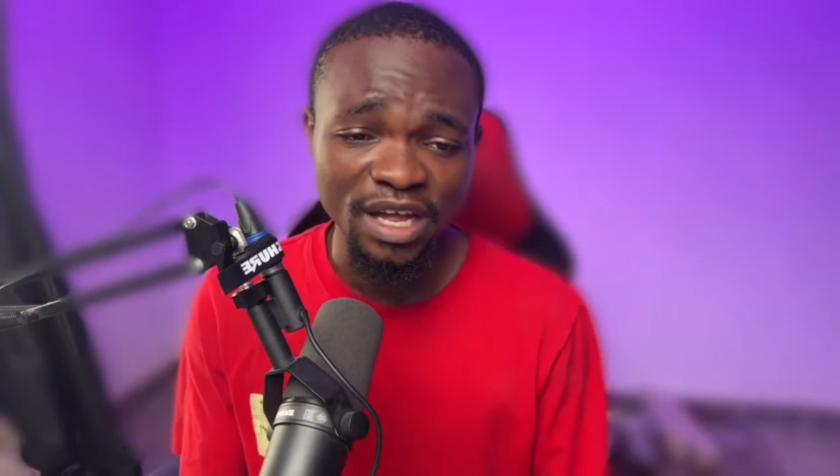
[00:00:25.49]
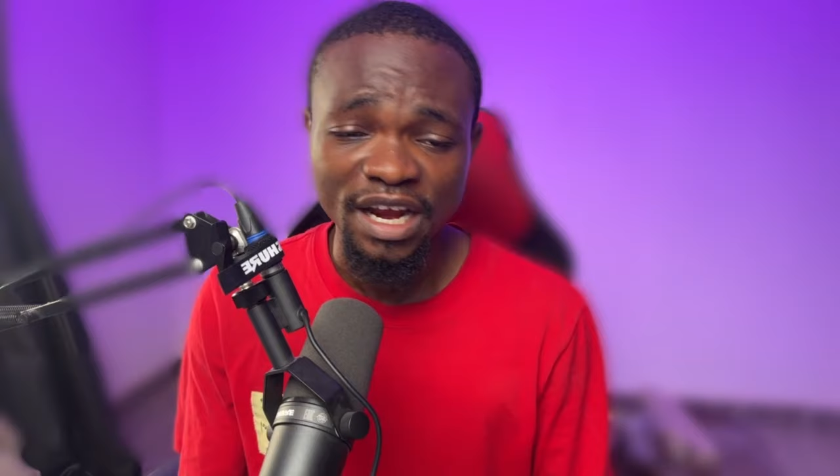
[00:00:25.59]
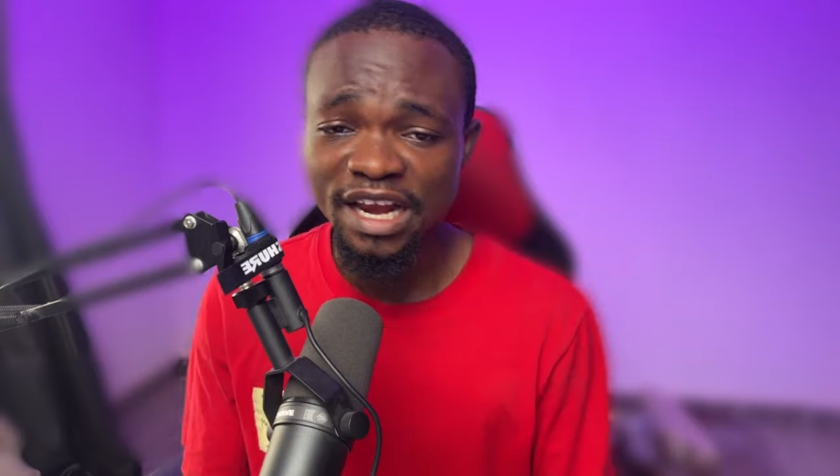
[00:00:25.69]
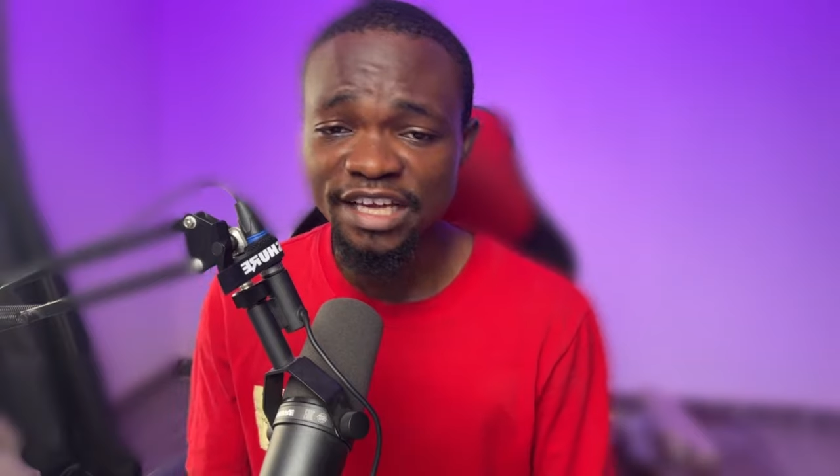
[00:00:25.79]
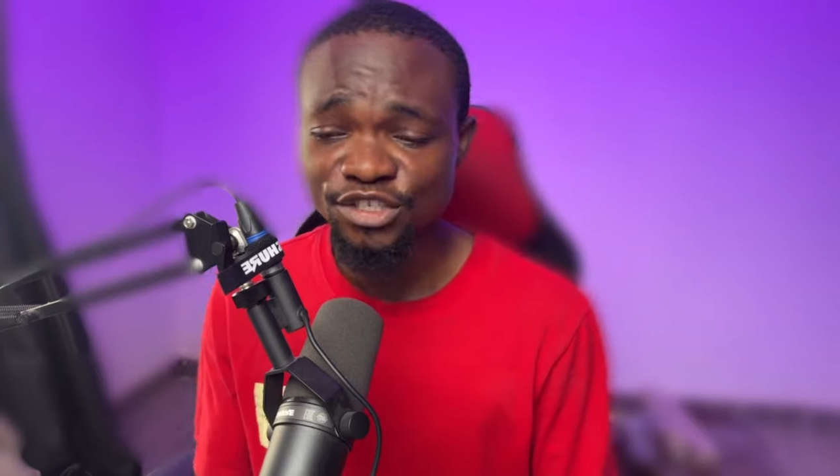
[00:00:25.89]

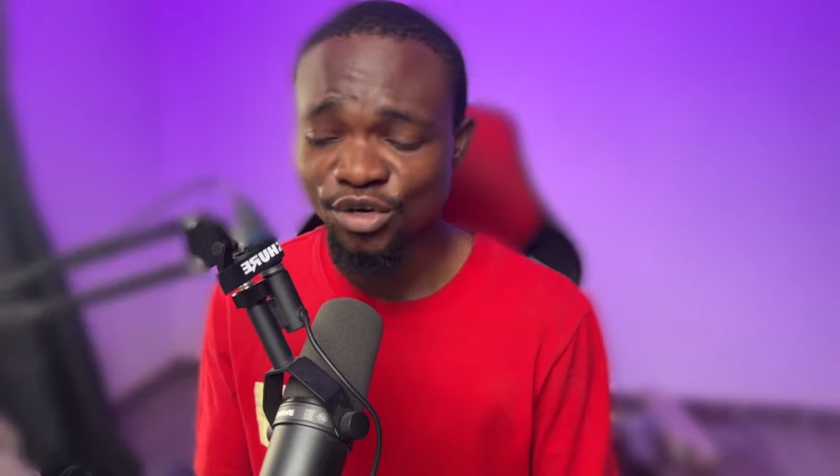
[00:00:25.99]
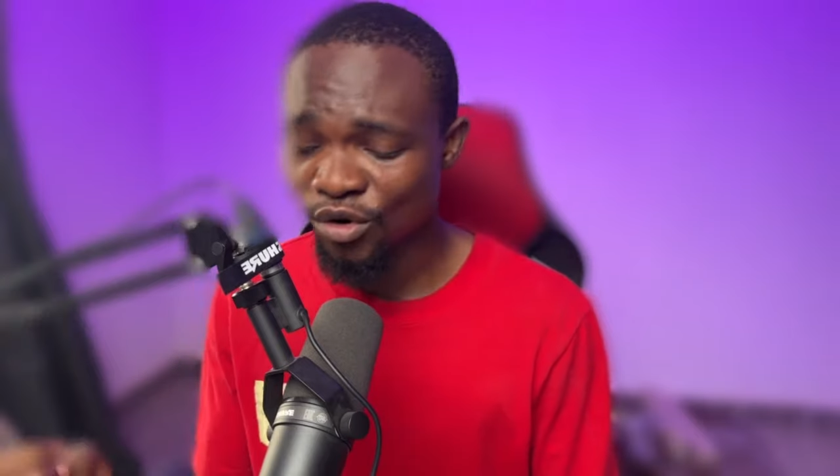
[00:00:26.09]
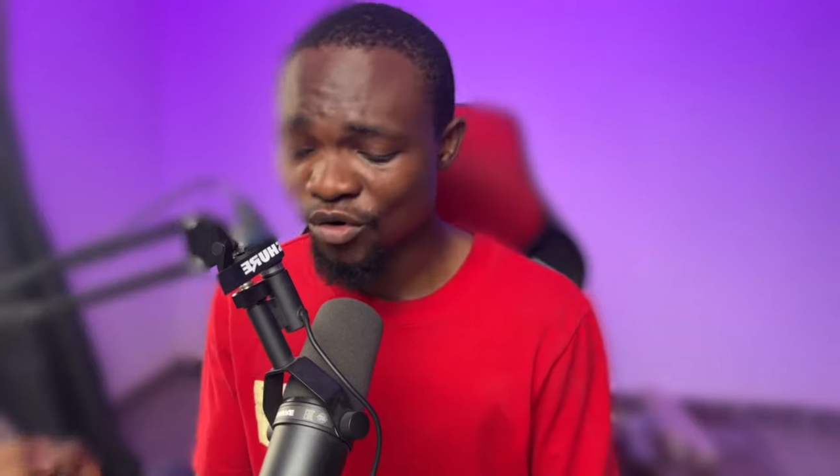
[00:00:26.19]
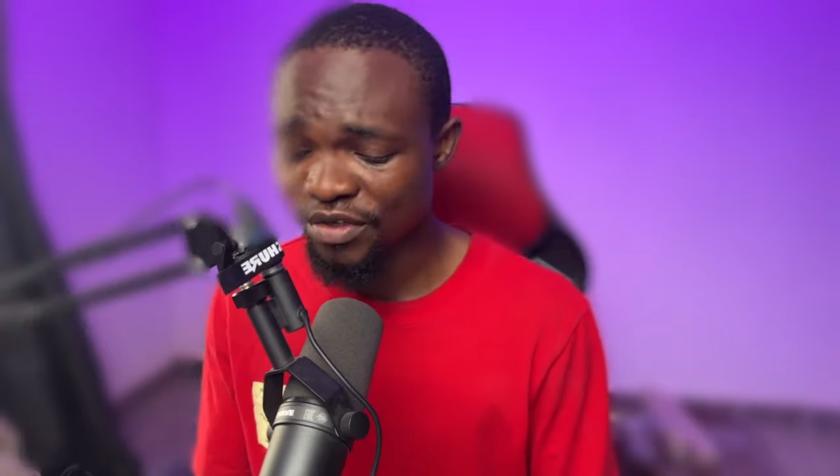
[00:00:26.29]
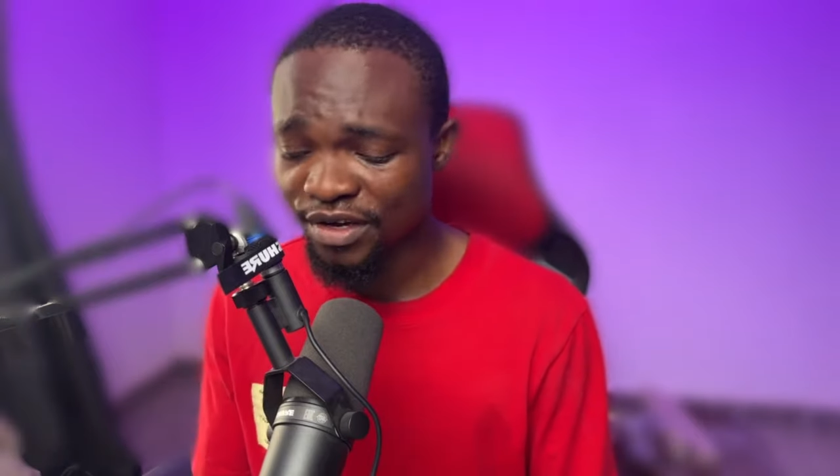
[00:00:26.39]
lecture
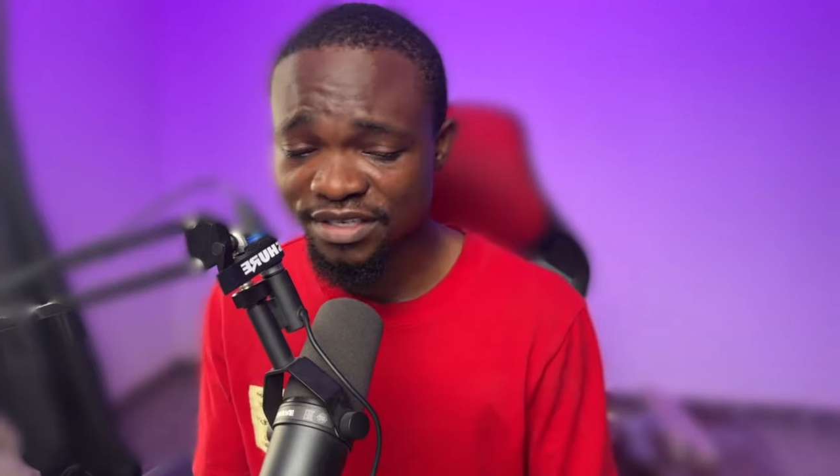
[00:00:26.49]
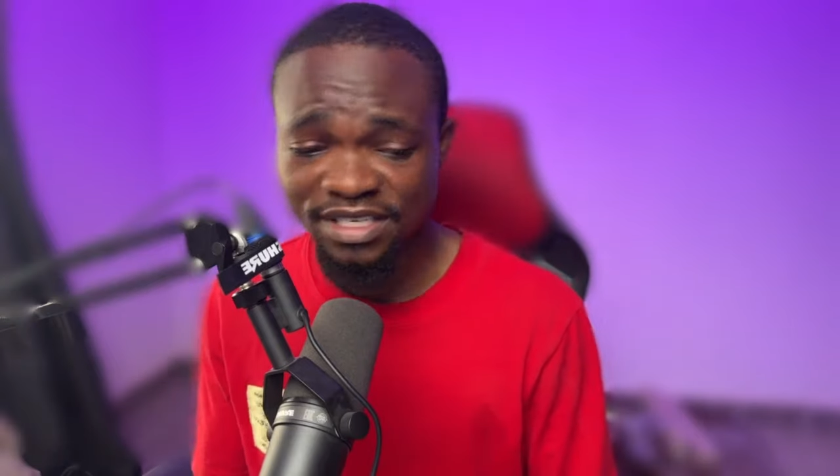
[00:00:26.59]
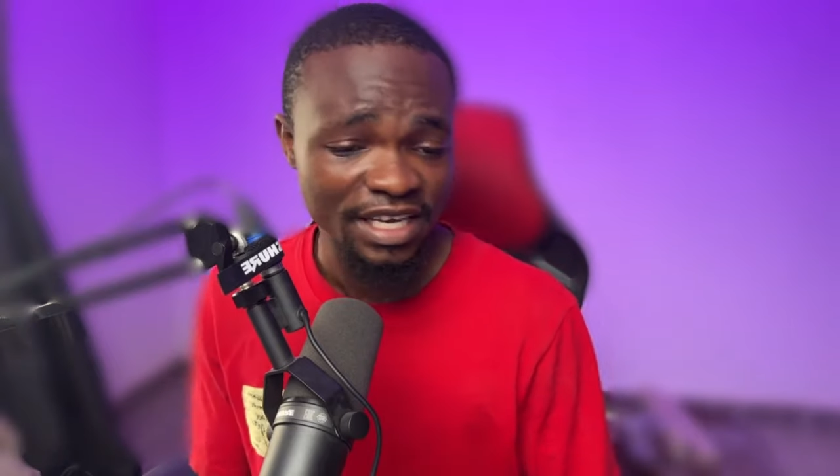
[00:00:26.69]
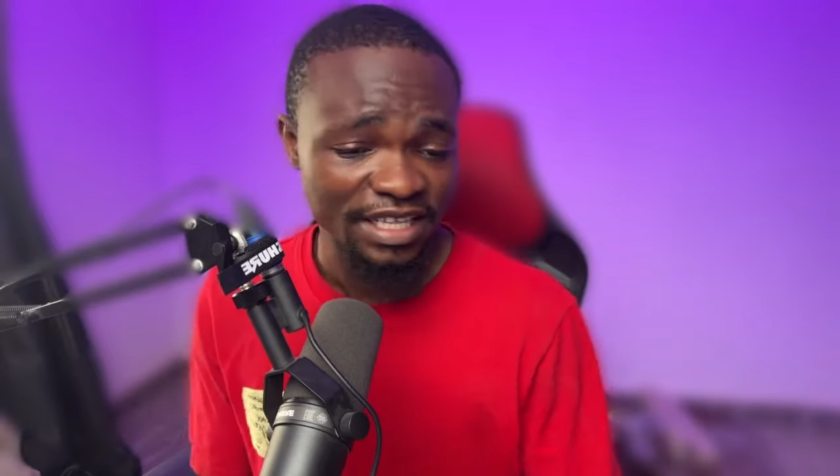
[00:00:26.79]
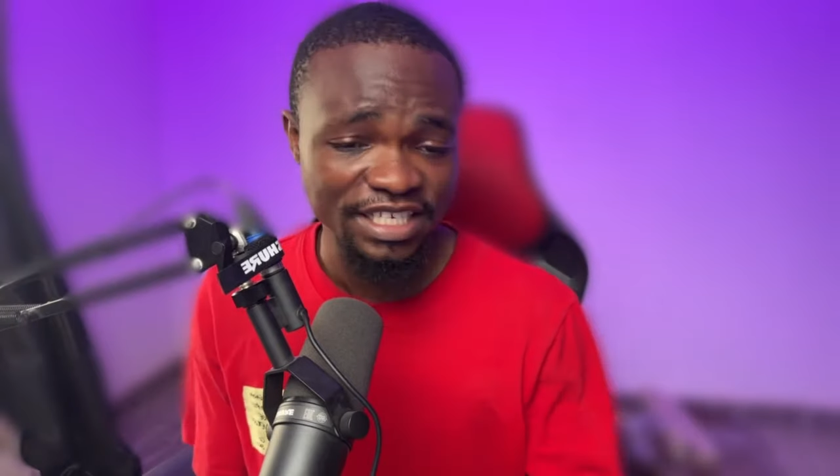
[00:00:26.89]
others,
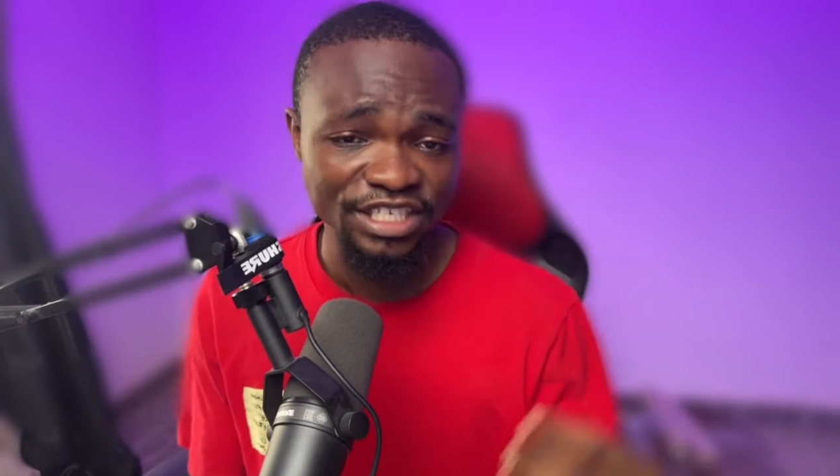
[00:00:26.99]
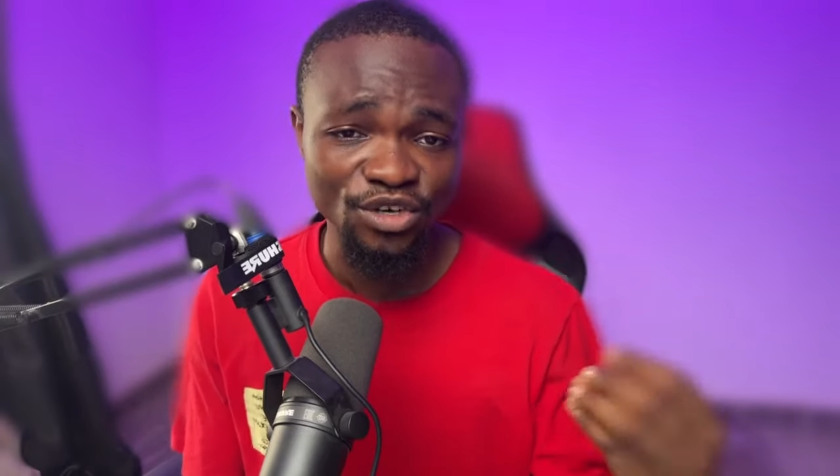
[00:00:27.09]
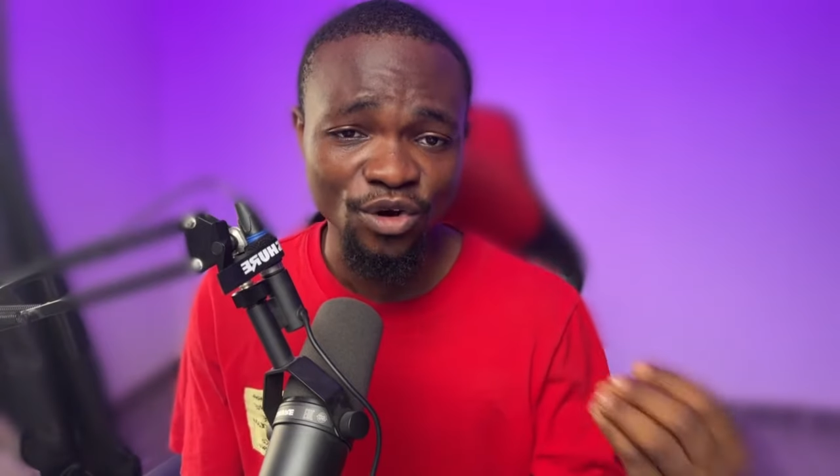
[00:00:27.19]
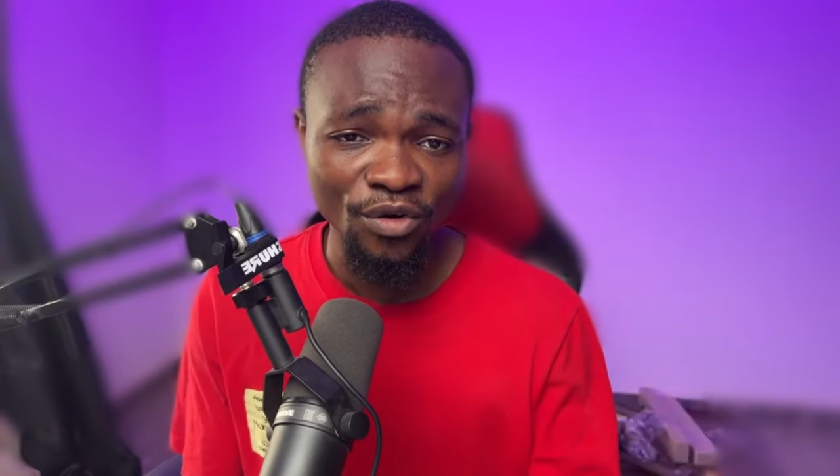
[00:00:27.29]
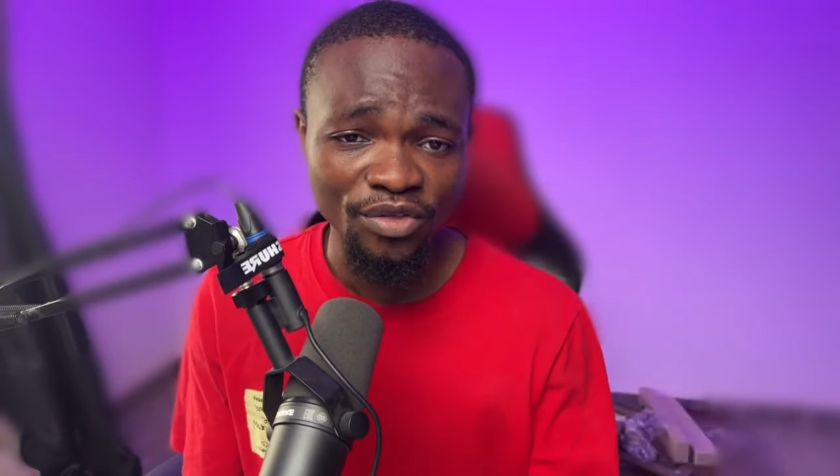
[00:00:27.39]
teach
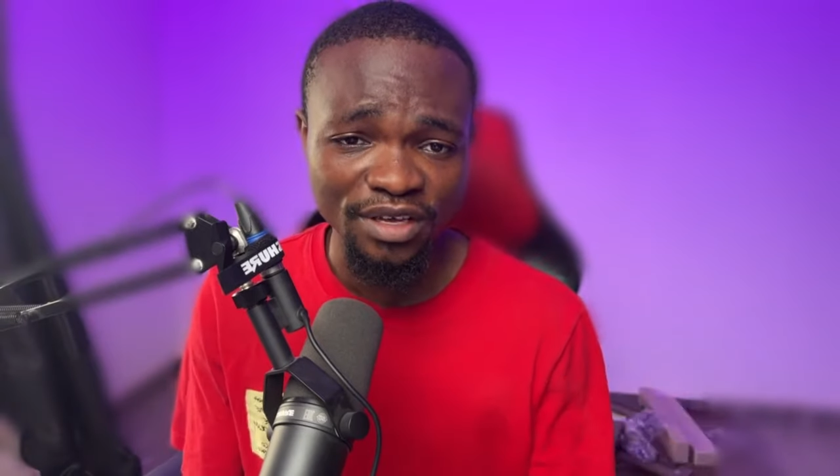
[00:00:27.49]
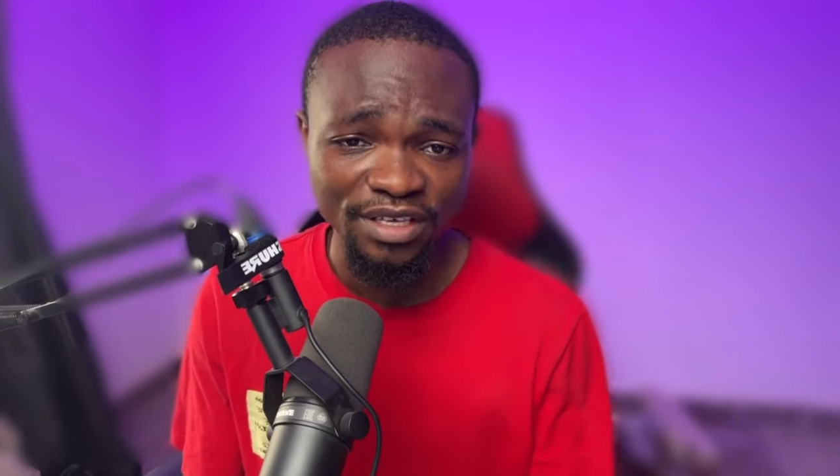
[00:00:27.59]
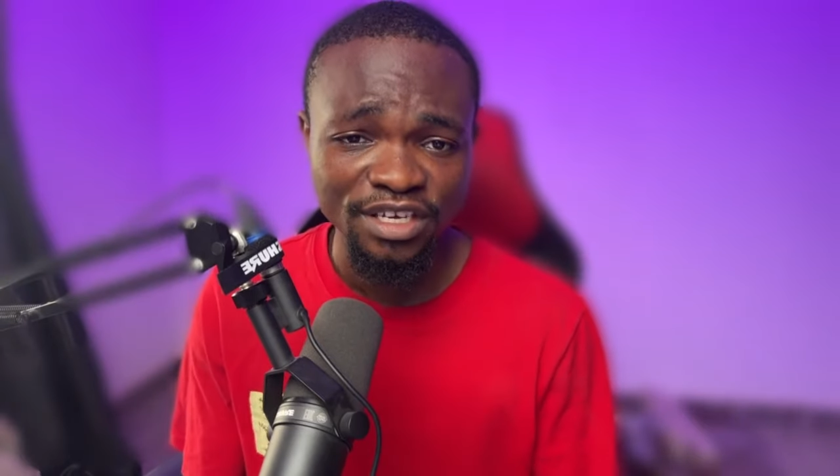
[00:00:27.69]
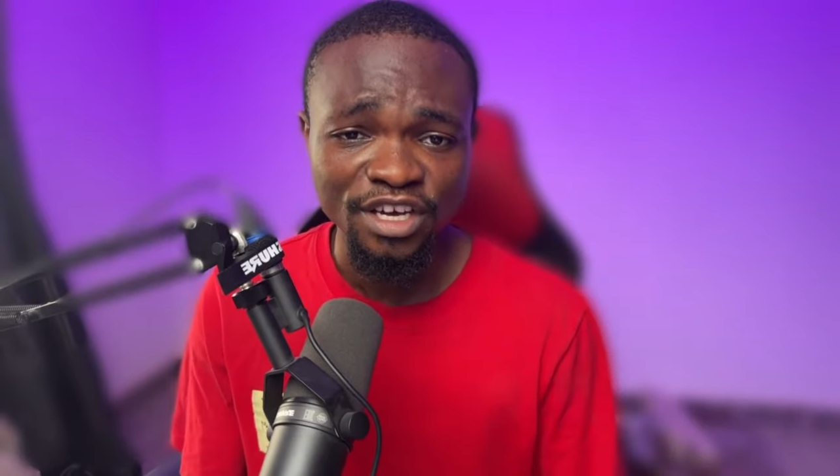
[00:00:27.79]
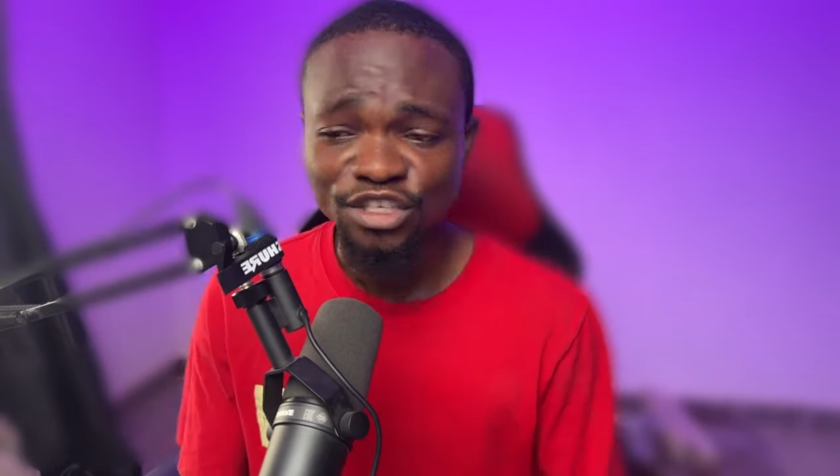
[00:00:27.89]
others,